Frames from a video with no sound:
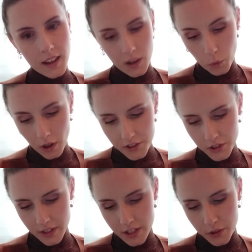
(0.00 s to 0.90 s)
and we're also
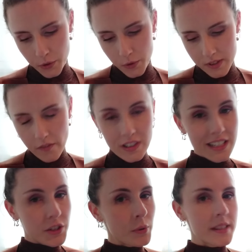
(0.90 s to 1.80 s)
gonna do
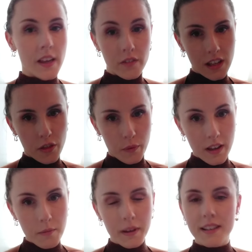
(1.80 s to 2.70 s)
72 and
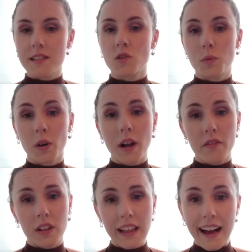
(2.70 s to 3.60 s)
73 because since we don't
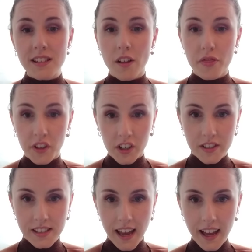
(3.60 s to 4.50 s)
have class on
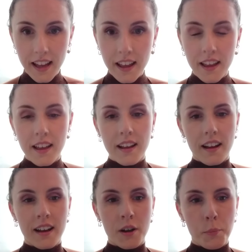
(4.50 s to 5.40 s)
Thursday,
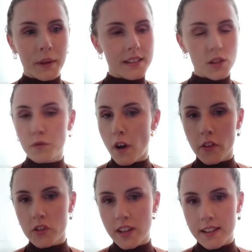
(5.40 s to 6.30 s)
because it's
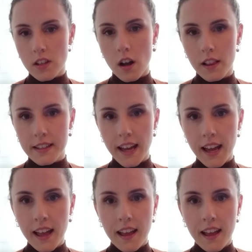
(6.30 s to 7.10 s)
Father's Day, it's a holiday,